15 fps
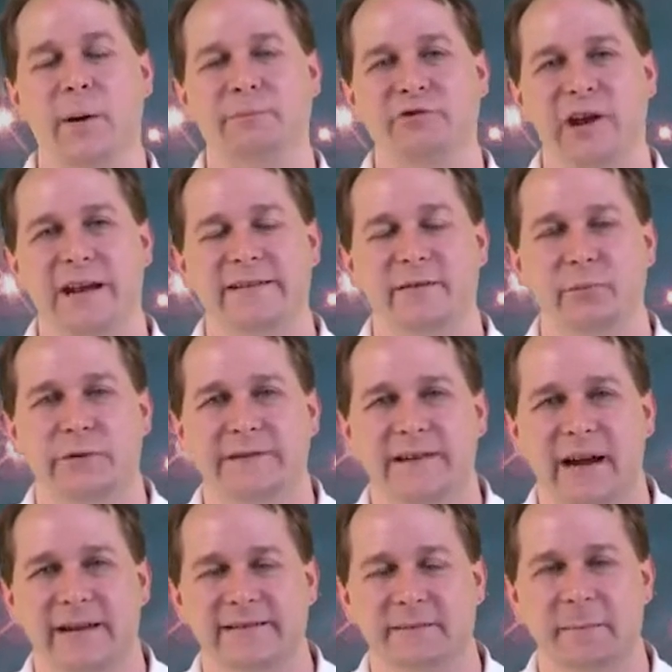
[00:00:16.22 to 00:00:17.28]
I'm Jason with
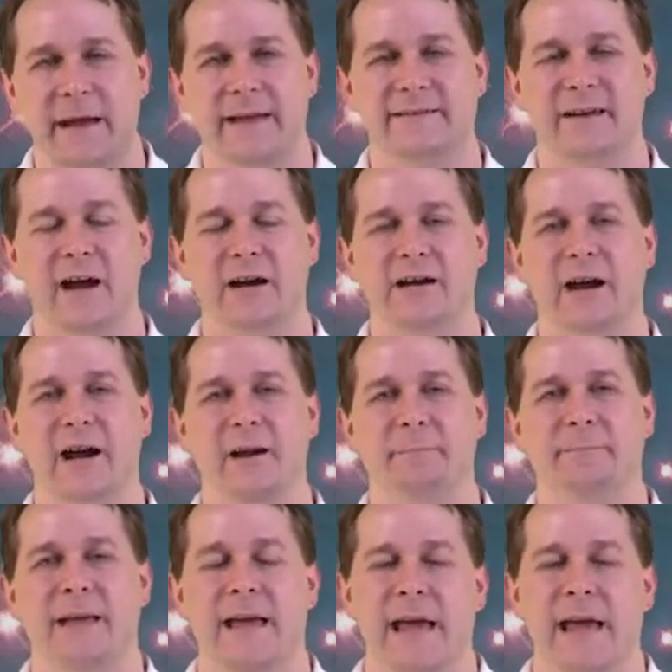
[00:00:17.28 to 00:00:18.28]
ScienceandMath.com,